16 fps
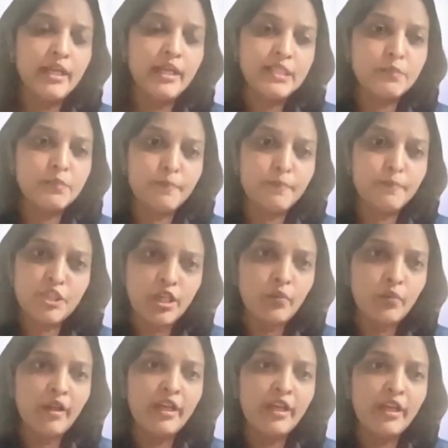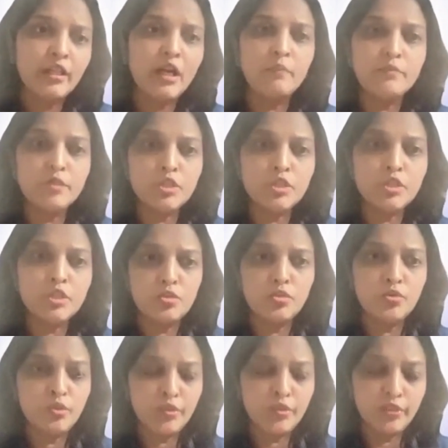especially when it comes
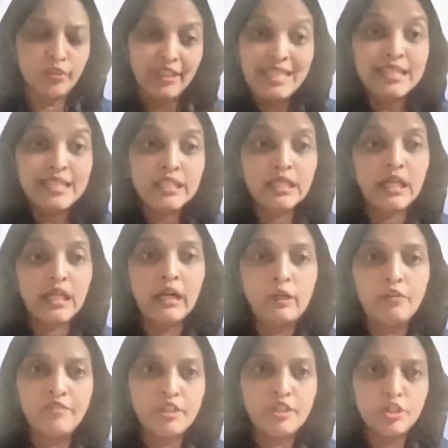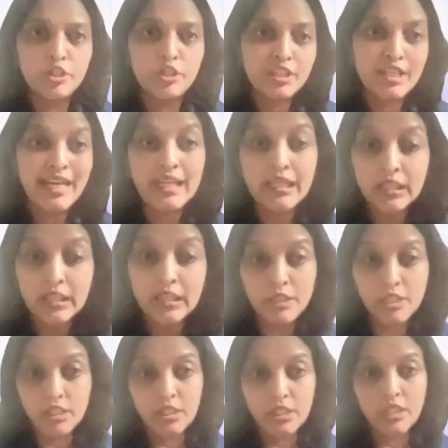to these kind of issues, the
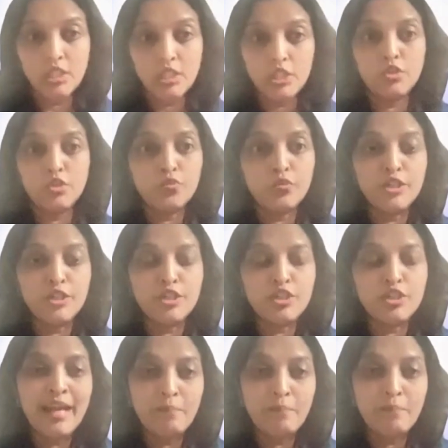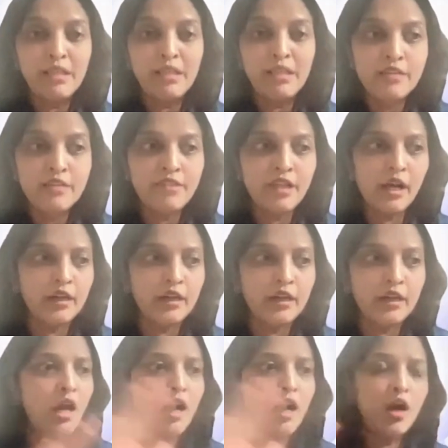intimacy issues, which they believe that,